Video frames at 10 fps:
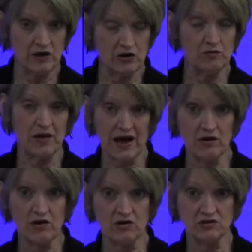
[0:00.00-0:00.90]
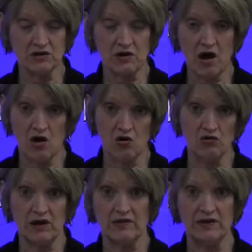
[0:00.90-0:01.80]
And your bladder goes on
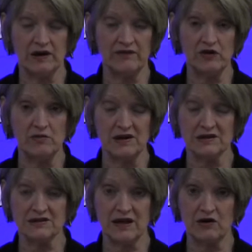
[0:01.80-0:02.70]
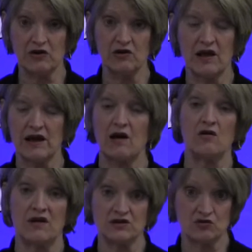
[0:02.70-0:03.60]
hold, and then a few minutes later you're like,
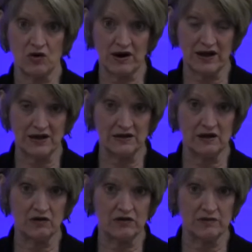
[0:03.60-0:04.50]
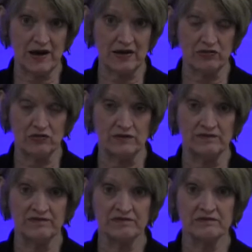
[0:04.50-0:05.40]
oh, that's right, I had to go to the bathroom.
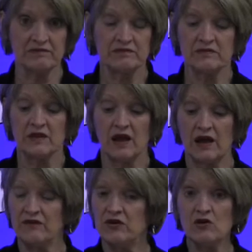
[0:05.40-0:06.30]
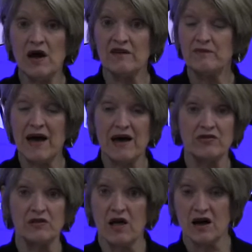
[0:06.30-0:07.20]
If you have
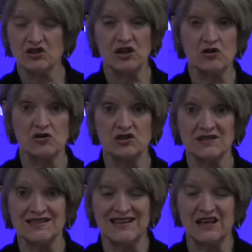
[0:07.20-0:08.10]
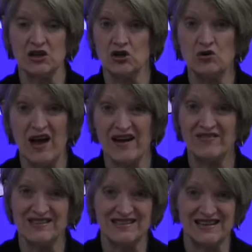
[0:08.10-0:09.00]
pathologic urgency, you
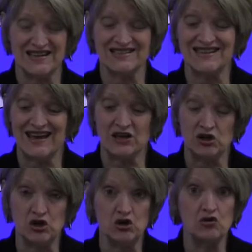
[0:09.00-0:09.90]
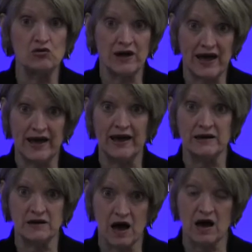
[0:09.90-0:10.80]
have the sense that you
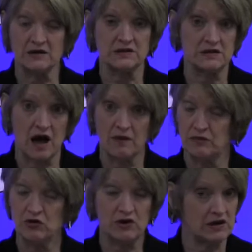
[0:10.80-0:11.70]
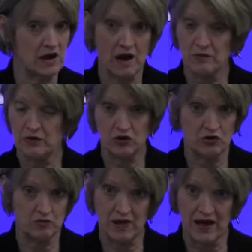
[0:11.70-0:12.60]
cannot stop. You cannot put
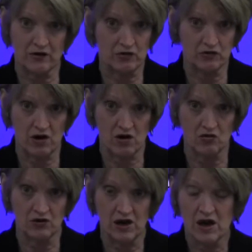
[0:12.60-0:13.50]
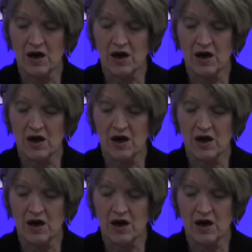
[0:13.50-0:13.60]
your bladder on hold.